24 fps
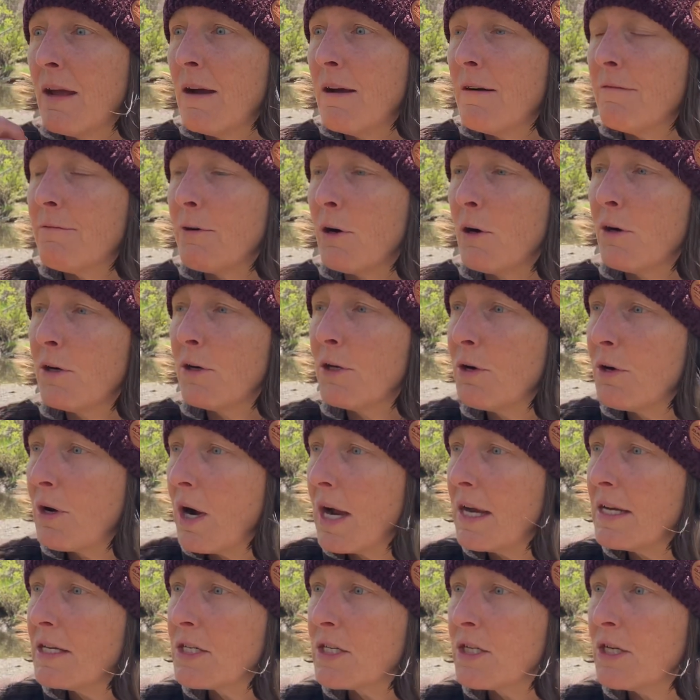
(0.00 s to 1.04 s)
for you
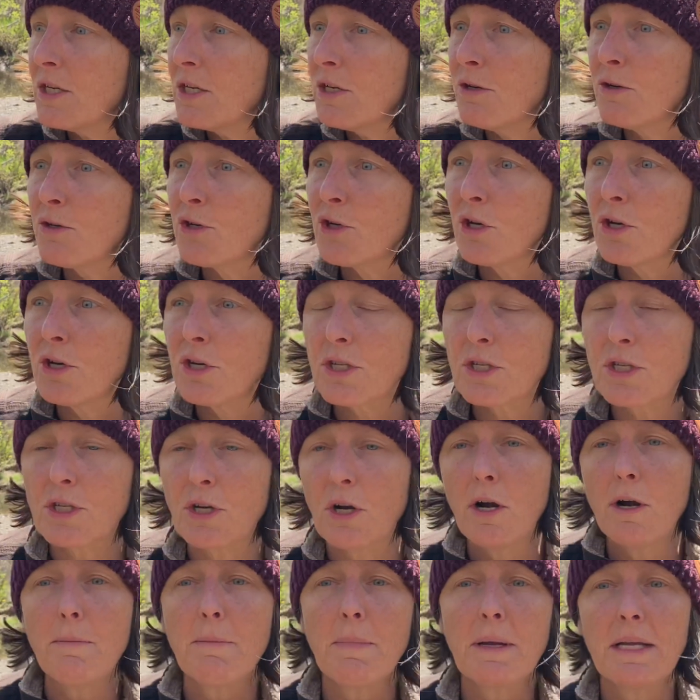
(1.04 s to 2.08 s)
guys to use your
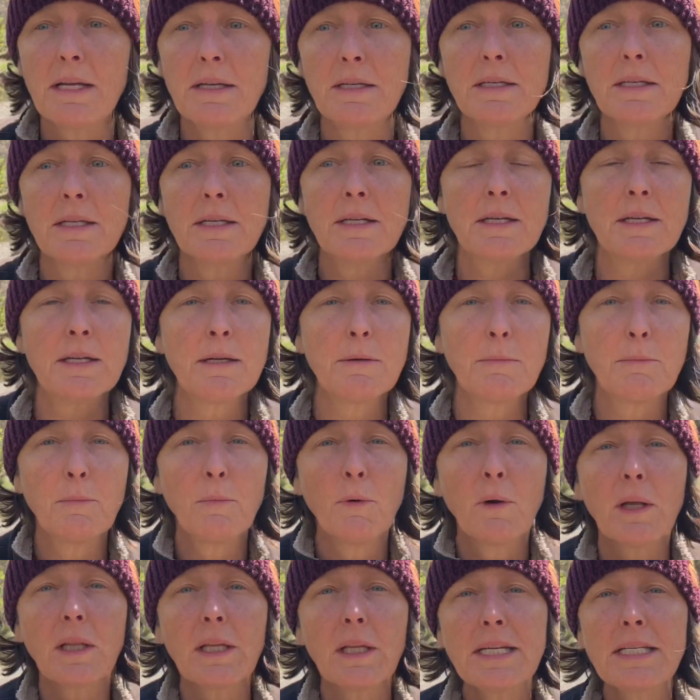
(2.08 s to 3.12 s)
discernment,
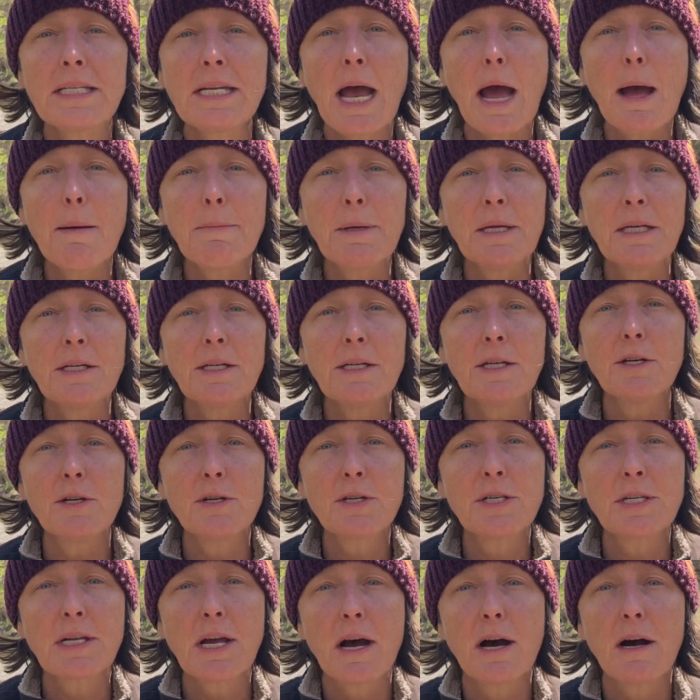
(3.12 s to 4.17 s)
really tap into
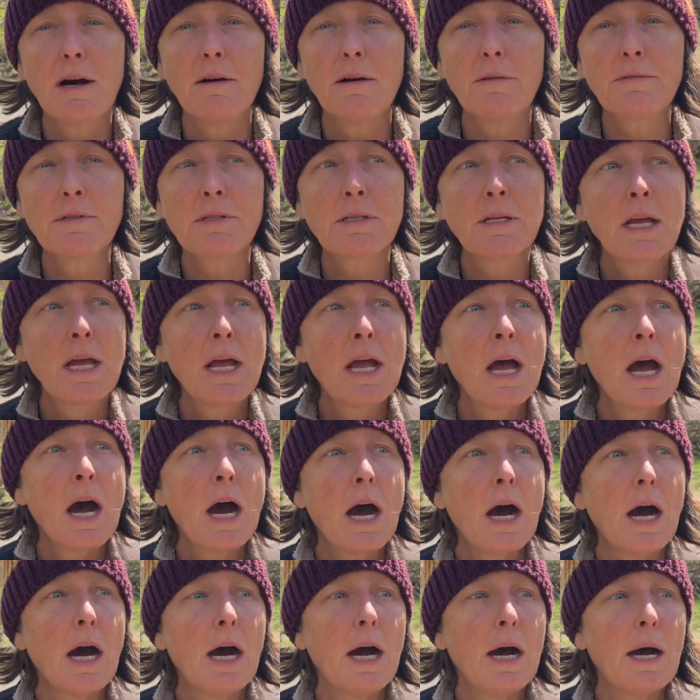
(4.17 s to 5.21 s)
yourselves.
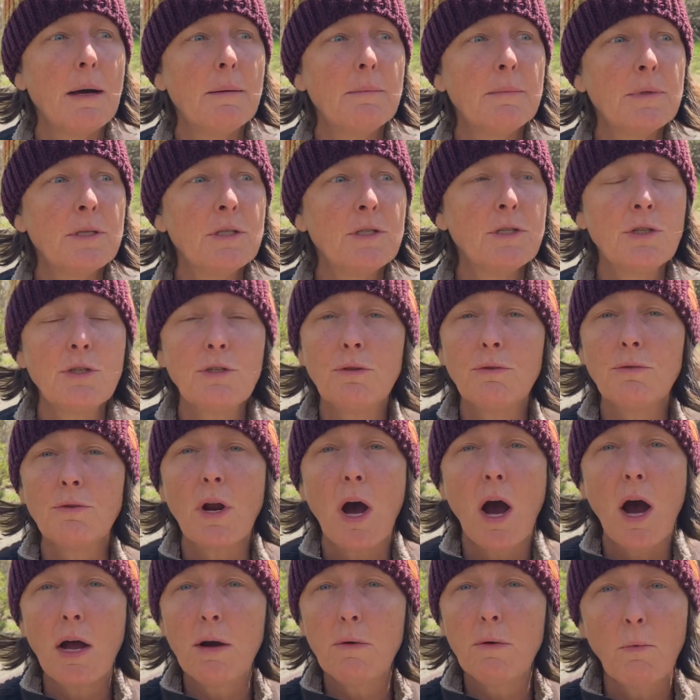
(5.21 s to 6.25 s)
Do
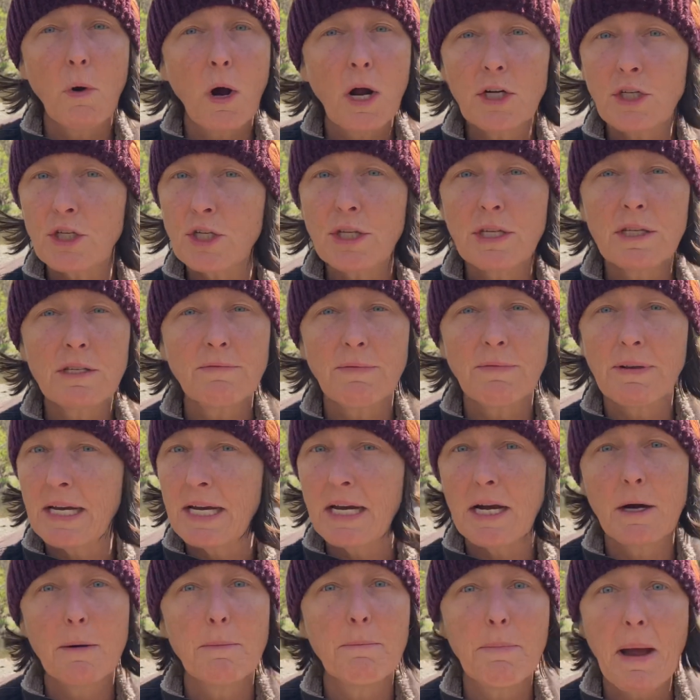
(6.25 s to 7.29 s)
not watch this
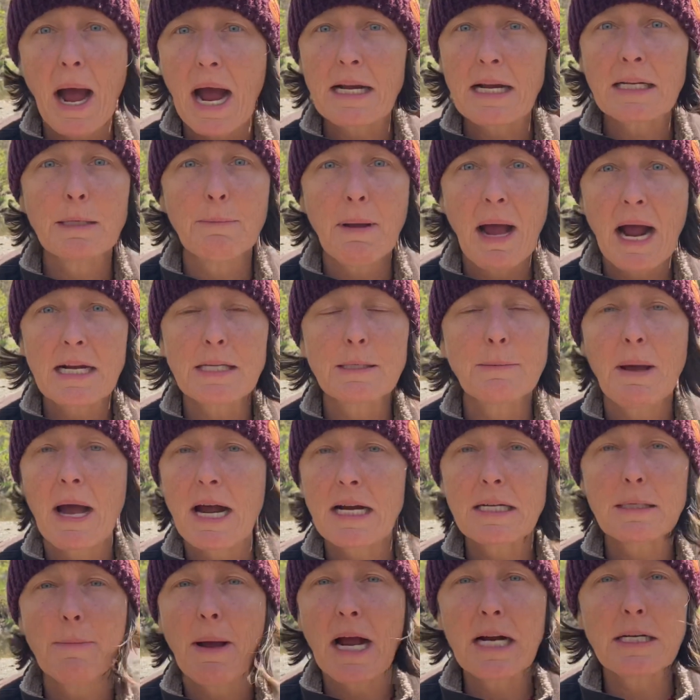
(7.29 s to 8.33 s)
video back to back to
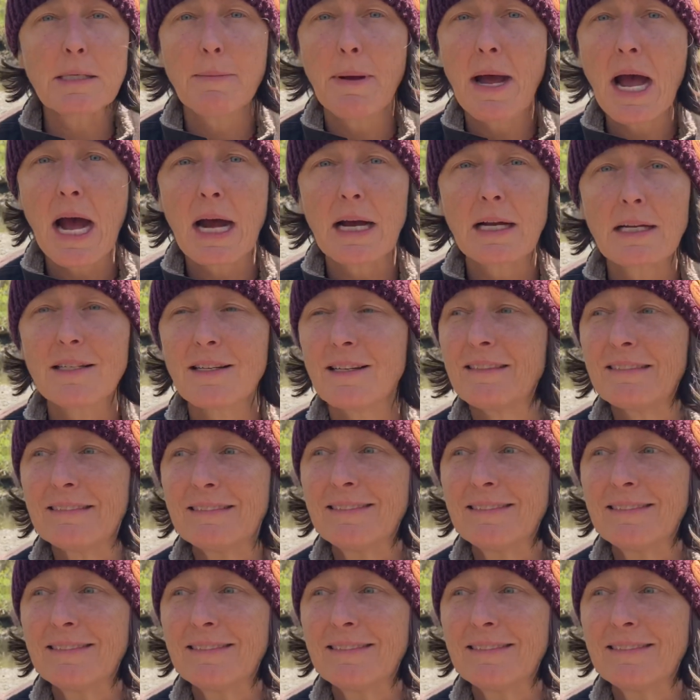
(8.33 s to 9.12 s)
back to back to back. It's